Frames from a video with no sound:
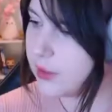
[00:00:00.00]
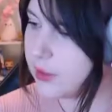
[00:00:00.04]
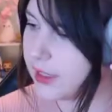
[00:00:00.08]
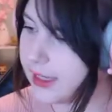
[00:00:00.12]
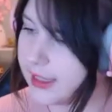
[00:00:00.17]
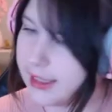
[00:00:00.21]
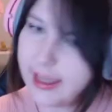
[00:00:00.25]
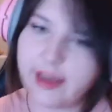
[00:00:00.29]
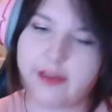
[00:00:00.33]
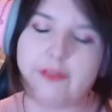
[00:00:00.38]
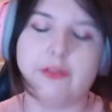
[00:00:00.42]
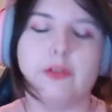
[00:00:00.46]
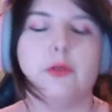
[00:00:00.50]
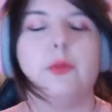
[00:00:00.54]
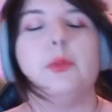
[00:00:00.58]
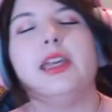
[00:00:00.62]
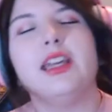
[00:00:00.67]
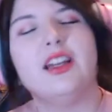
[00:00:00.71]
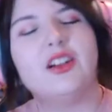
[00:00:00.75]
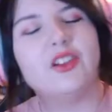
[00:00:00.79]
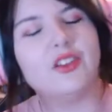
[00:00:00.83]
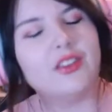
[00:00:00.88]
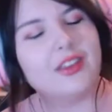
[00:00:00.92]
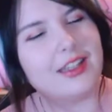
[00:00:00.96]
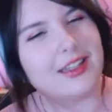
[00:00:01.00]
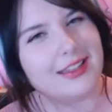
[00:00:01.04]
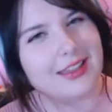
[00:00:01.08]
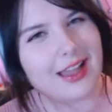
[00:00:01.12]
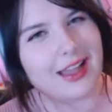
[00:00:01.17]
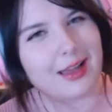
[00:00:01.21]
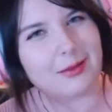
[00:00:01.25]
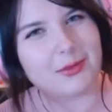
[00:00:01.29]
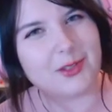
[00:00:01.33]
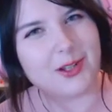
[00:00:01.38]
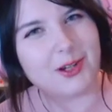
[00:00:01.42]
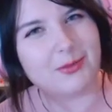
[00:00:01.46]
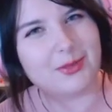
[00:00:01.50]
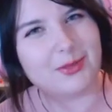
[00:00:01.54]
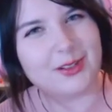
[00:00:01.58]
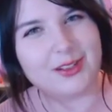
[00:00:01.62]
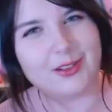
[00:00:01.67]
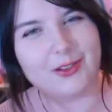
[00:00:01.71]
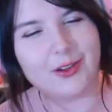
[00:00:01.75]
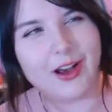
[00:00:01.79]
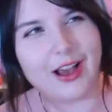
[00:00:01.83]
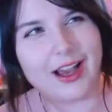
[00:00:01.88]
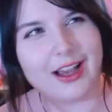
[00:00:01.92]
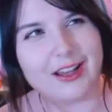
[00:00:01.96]
get for being on this laptop and
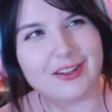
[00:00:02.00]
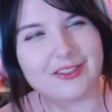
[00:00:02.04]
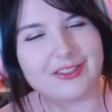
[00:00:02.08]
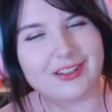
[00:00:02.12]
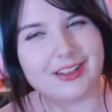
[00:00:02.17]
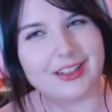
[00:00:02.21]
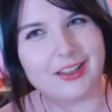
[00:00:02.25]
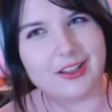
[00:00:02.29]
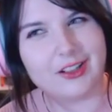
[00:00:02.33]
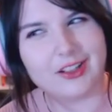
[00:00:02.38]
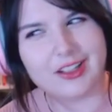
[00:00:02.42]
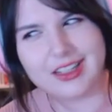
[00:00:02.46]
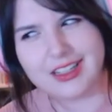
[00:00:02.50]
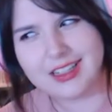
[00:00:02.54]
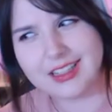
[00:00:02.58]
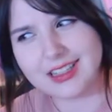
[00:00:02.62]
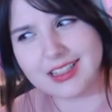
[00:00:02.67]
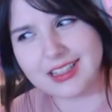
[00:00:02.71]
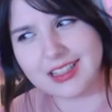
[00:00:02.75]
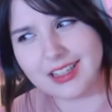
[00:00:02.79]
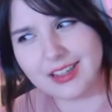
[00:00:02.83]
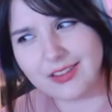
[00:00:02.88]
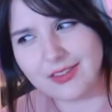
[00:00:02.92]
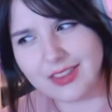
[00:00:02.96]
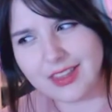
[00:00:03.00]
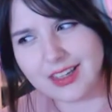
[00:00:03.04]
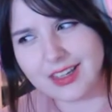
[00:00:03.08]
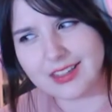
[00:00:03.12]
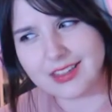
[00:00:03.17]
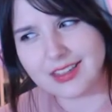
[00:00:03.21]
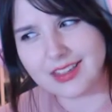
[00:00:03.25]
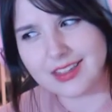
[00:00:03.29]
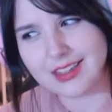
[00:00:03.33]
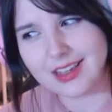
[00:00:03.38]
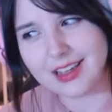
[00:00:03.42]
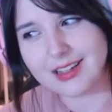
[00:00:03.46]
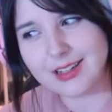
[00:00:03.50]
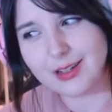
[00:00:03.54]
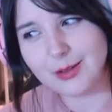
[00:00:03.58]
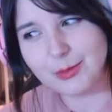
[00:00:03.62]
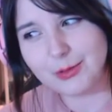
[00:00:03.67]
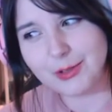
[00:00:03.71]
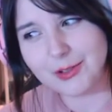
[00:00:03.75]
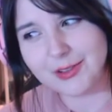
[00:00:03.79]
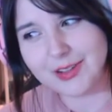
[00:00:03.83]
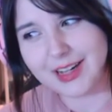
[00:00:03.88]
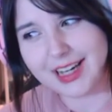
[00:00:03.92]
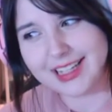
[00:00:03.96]
not actually looking to see if things are set up
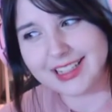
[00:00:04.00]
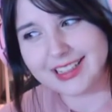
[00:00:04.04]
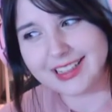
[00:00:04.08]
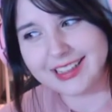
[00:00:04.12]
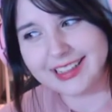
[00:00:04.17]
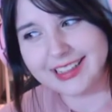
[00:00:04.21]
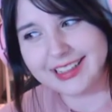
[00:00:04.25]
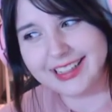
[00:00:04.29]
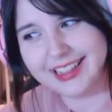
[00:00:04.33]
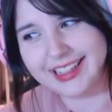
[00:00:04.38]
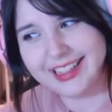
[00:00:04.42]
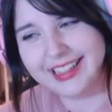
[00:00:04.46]
correctly.